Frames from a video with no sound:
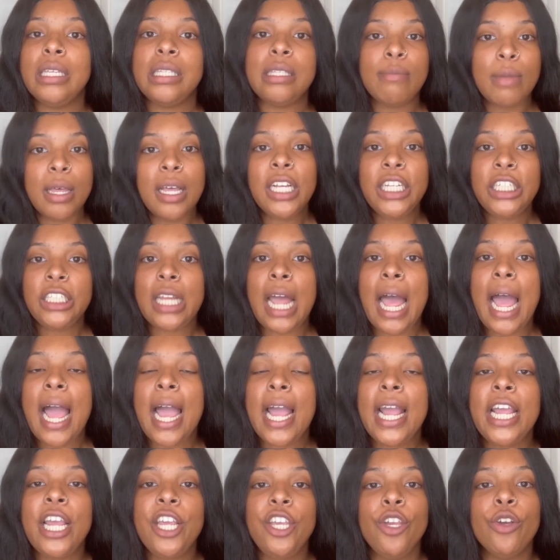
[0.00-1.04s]

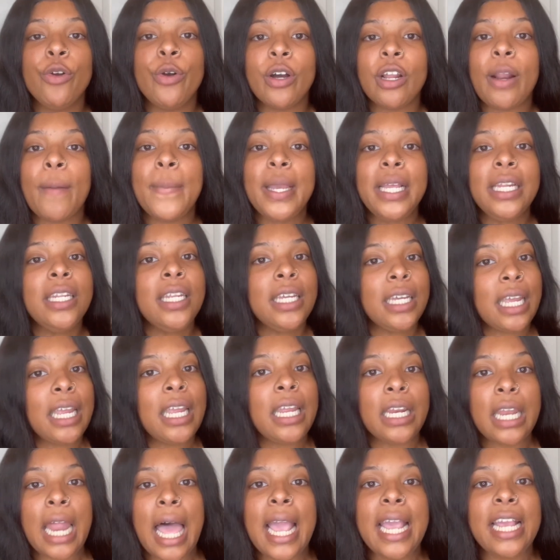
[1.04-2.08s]
mugshot, and you're going to be looking
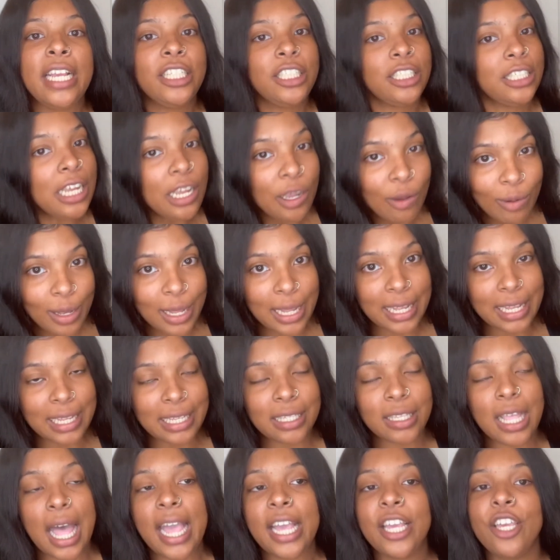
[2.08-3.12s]
like she was.
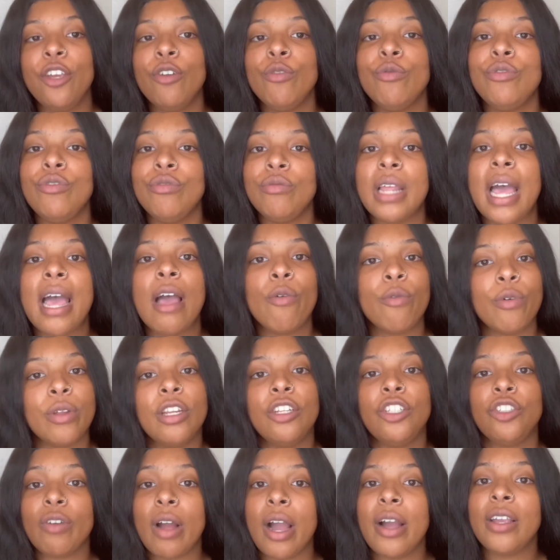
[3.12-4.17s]
Like, you do not want to
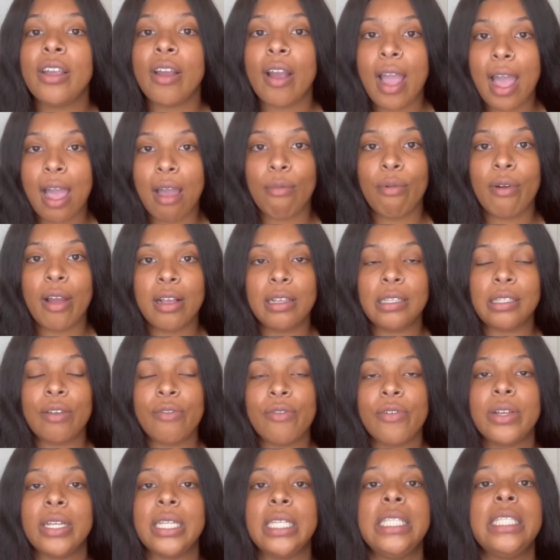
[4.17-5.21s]
draw your eyebrows
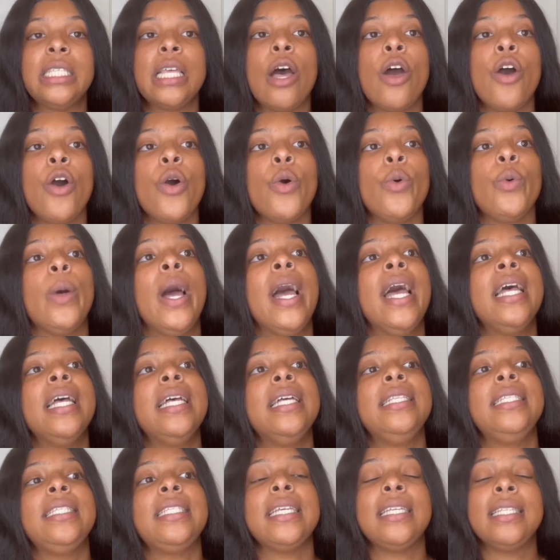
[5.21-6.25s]
on. So
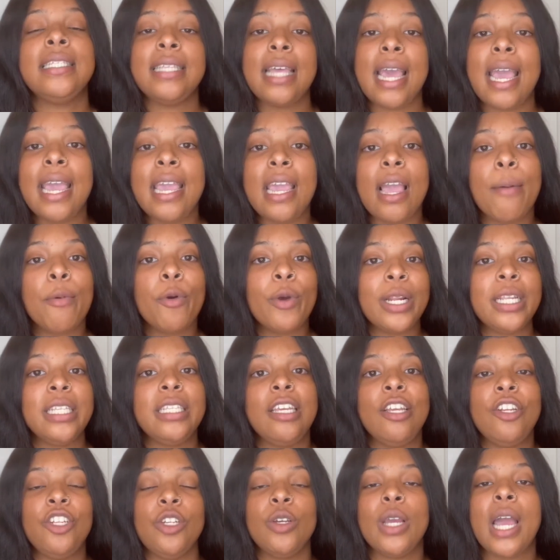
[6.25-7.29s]
today I'm going to
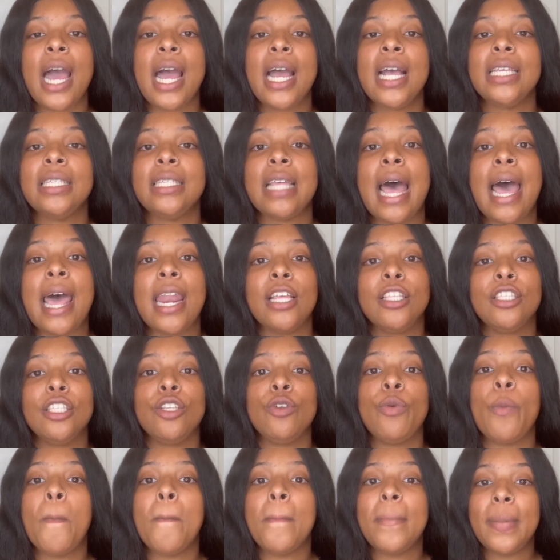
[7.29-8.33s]
teach you guys how
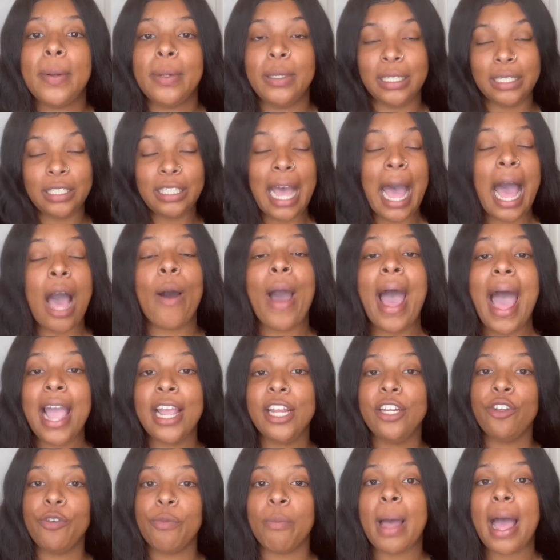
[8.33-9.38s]
I
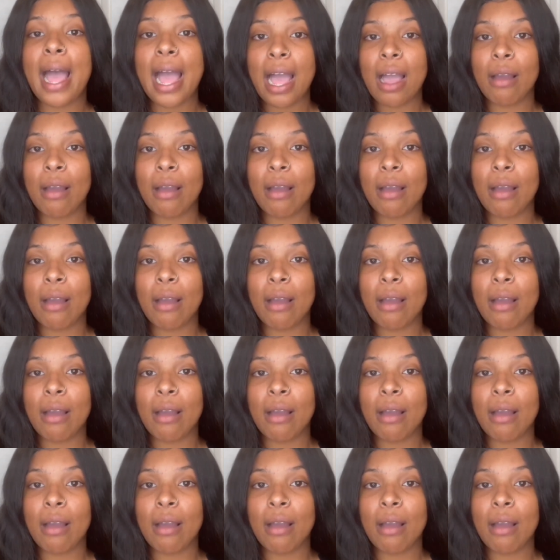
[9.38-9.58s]
do my